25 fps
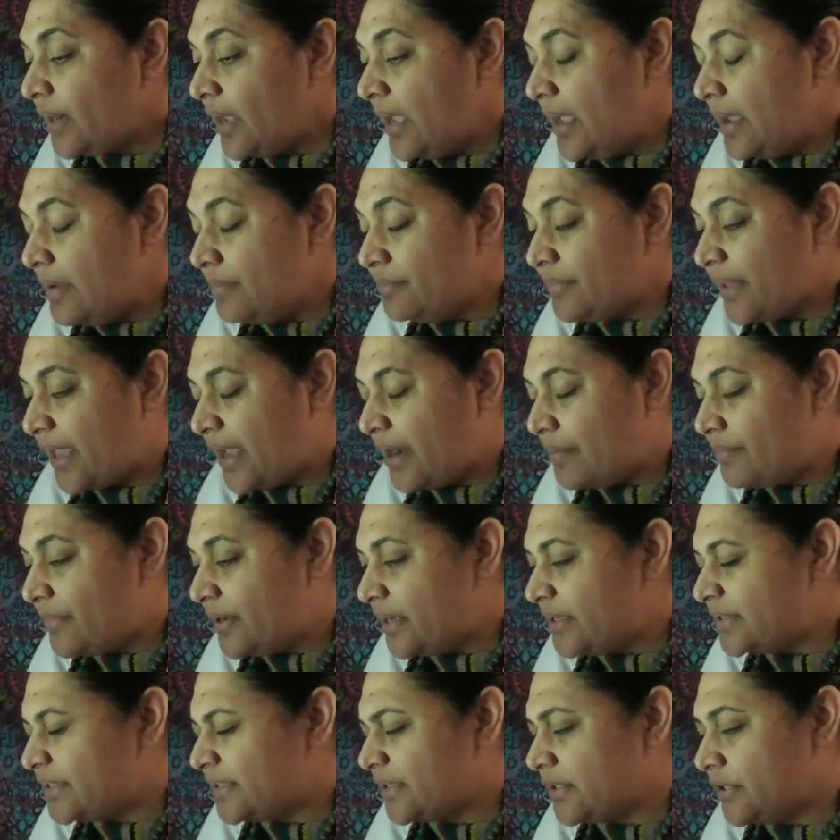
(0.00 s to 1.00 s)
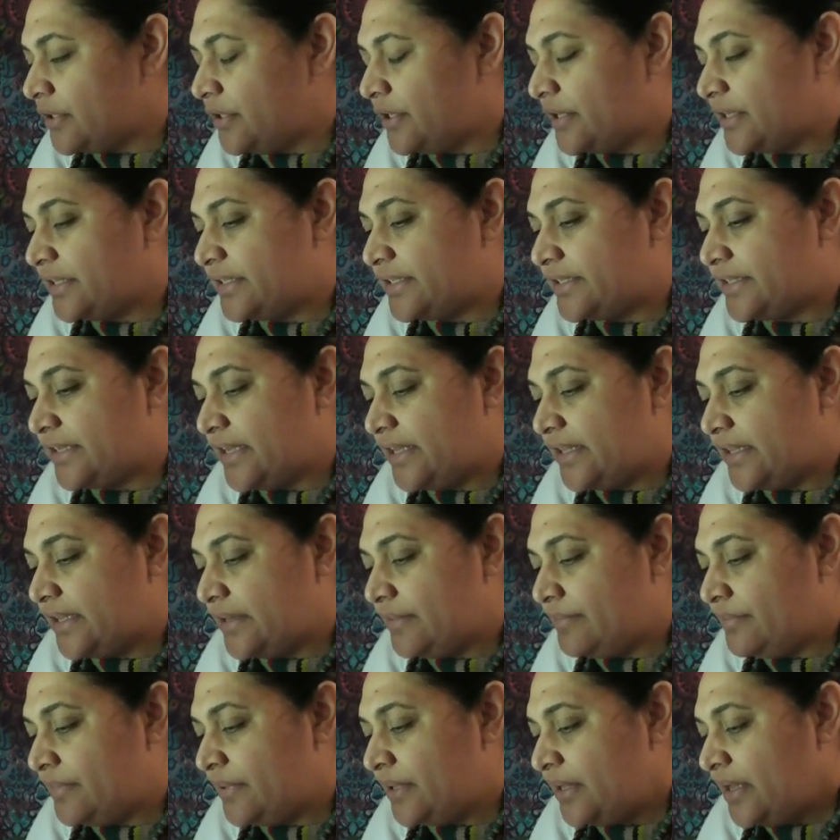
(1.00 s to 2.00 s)
camera so that you can see
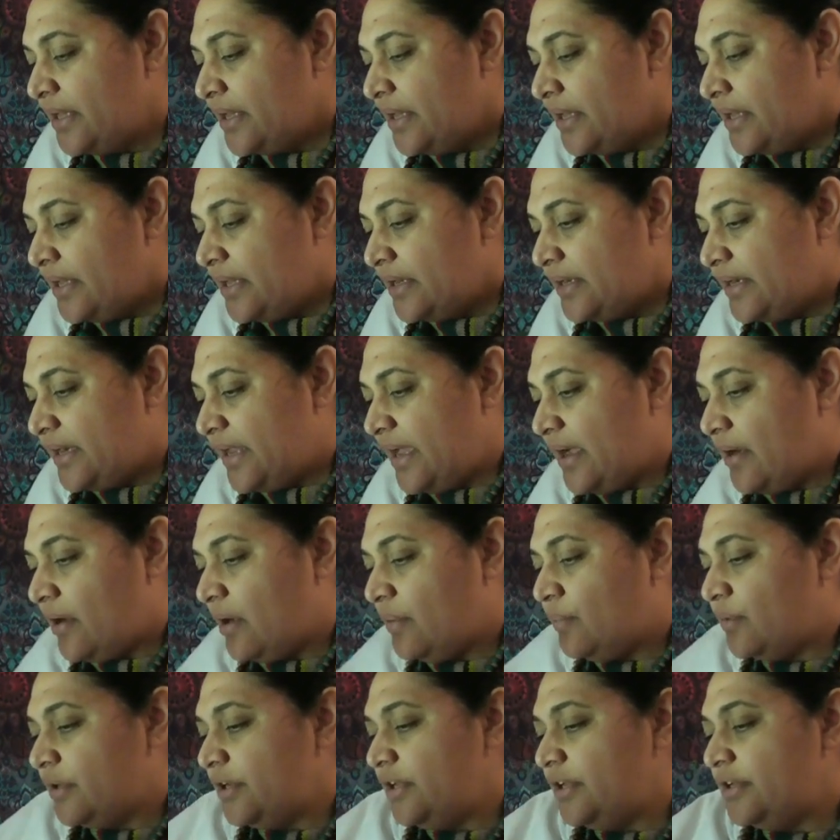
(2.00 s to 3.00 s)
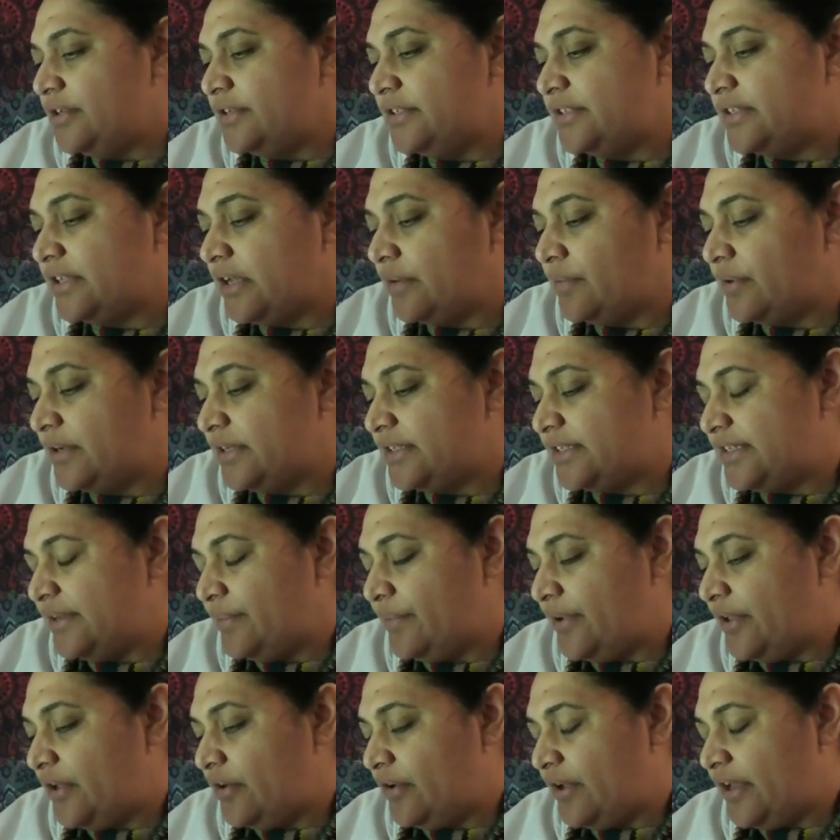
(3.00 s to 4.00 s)
them. Now, I want to see
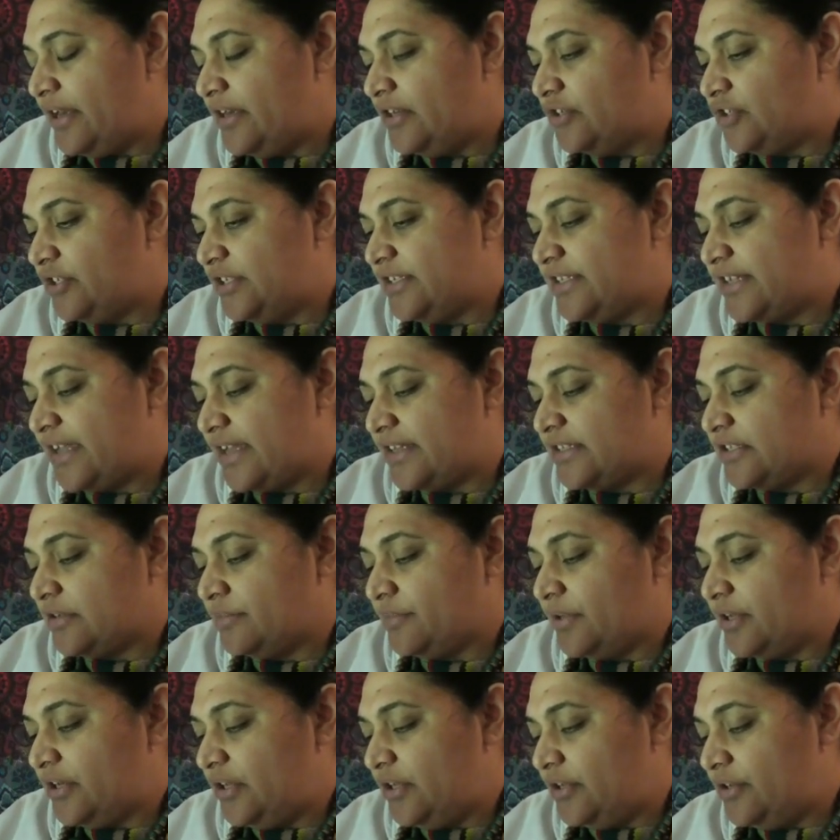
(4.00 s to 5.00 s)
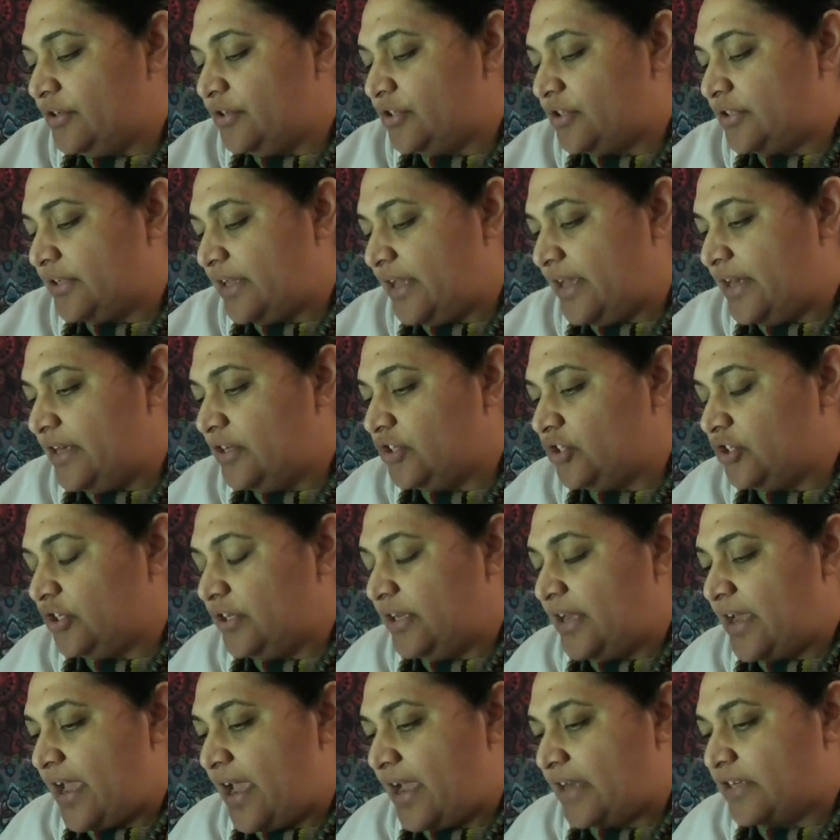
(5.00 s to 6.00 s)
where your energy's at. So I'm going to use the
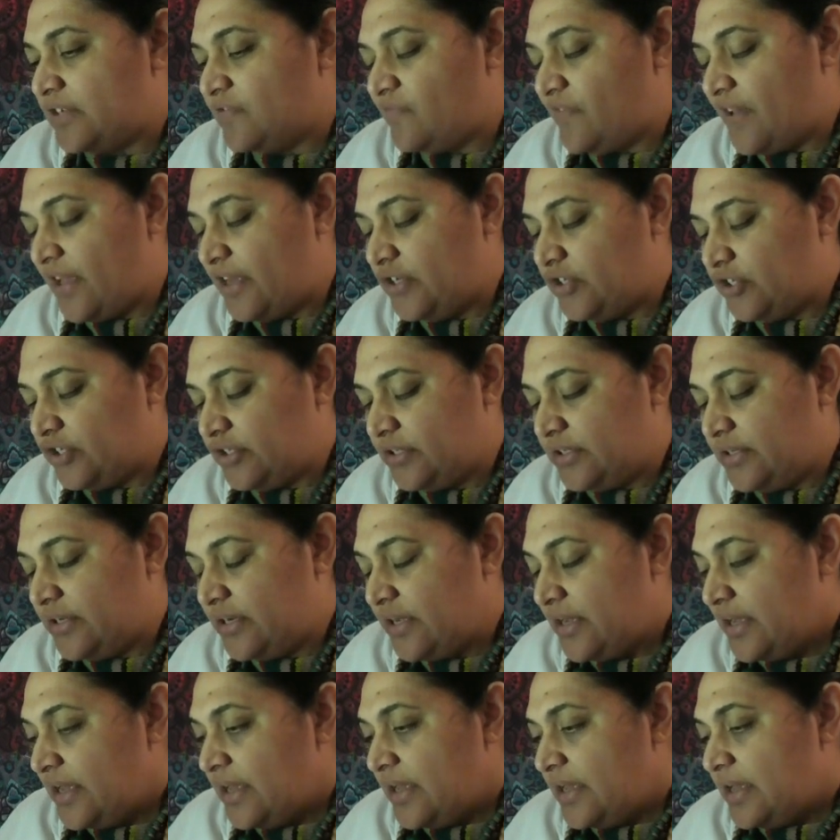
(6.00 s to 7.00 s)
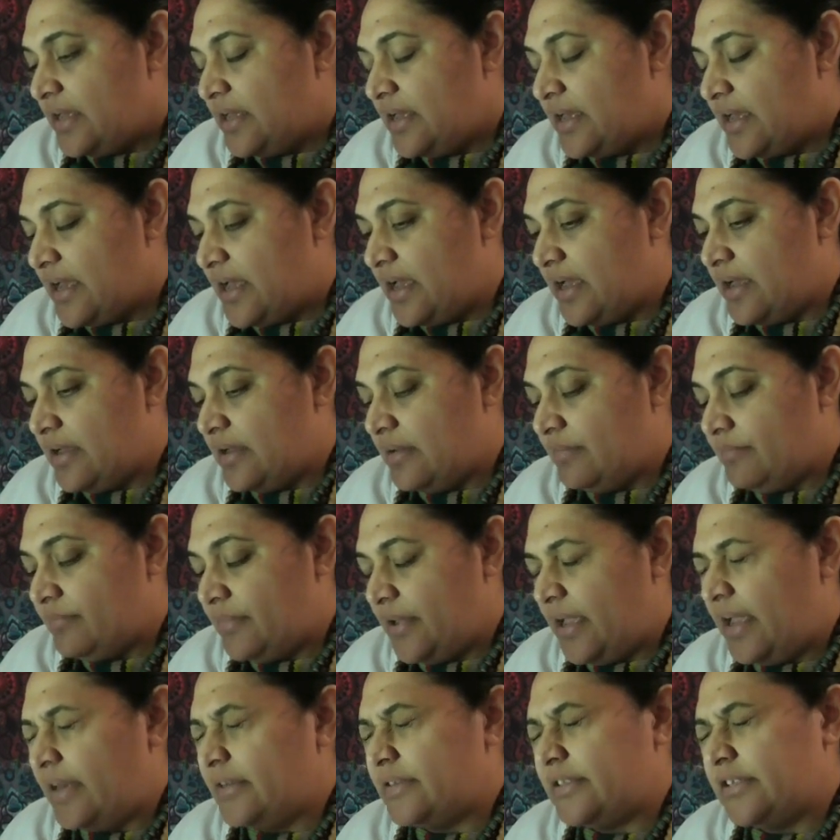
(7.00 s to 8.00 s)
energy activation,
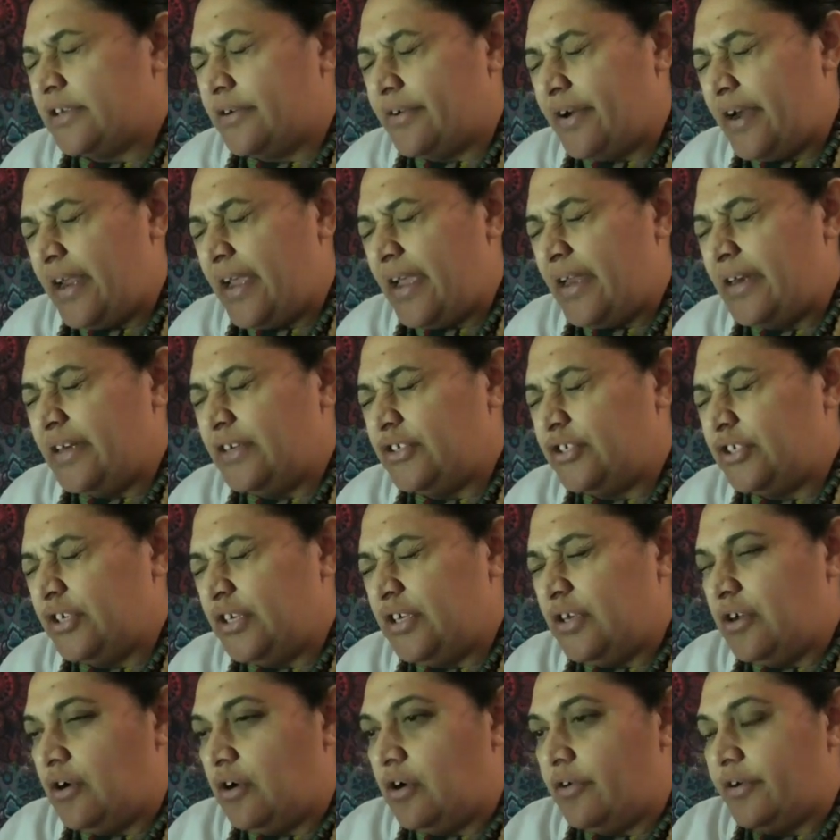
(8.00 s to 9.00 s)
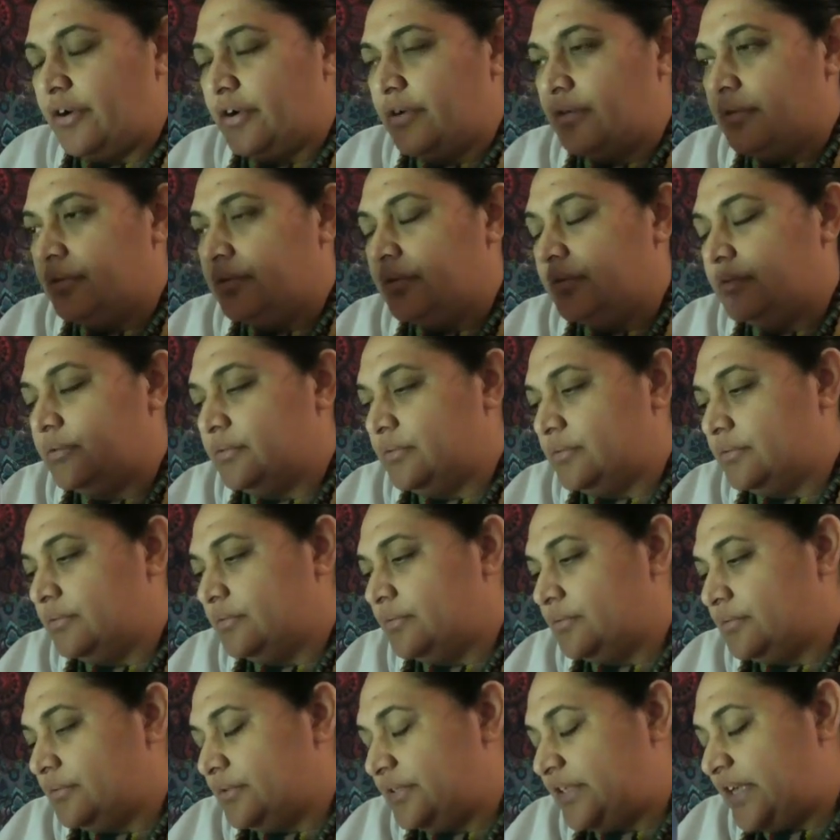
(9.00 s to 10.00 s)
energy oracle
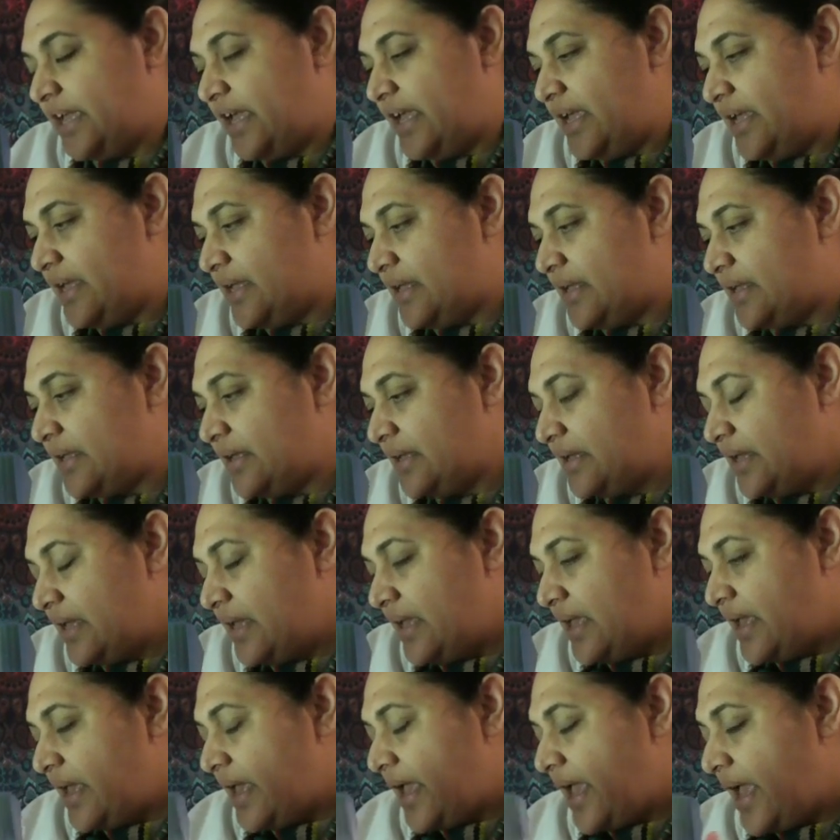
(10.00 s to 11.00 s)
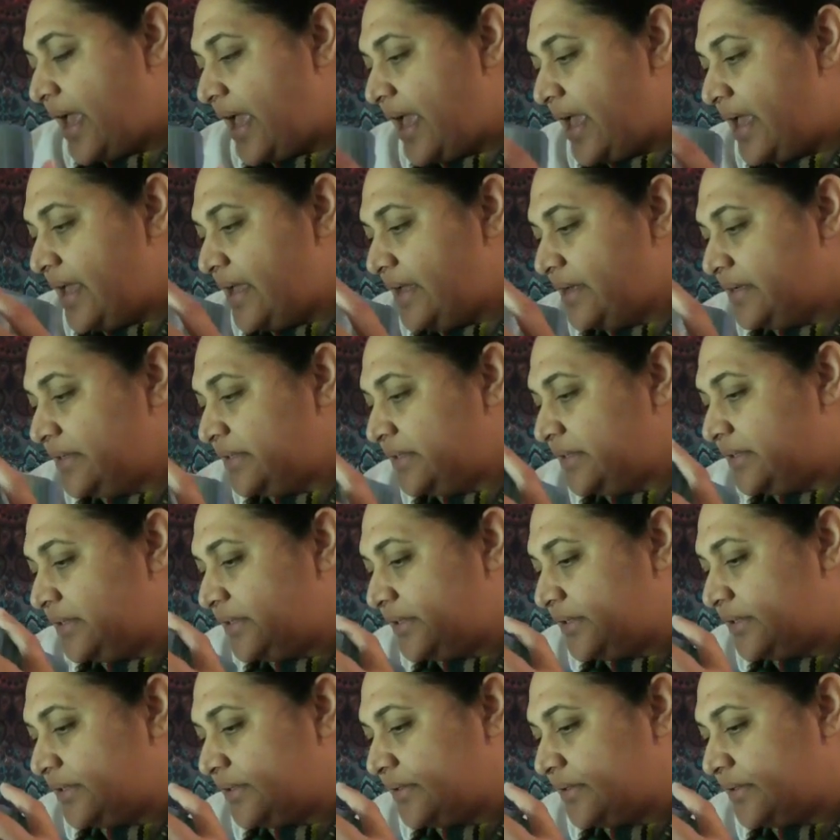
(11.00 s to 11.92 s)
deck, and